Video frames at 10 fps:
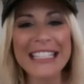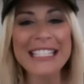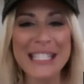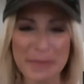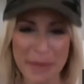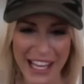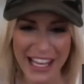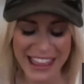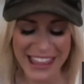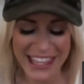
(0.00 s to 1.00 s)

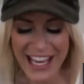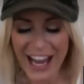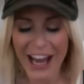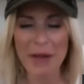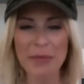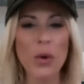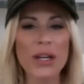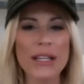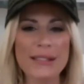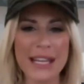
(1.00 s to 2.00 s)
Smith,
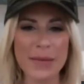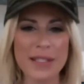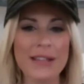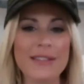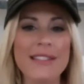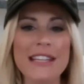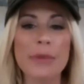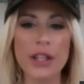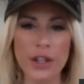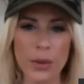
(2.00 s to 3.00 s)
Gordy Sampson, and Steve
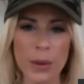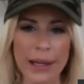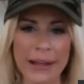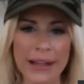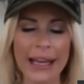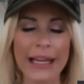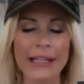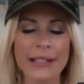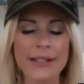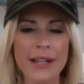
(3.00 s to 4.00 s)
McEwen,
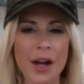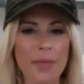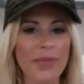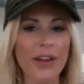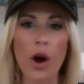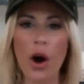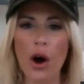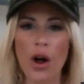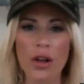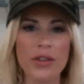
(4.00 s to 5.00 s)
and they're
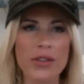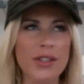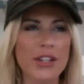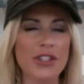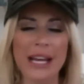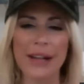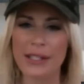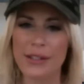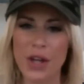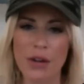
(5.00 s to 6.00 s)
all such
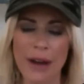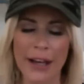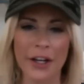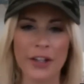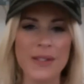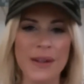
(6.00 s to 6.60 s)
talented songwriters.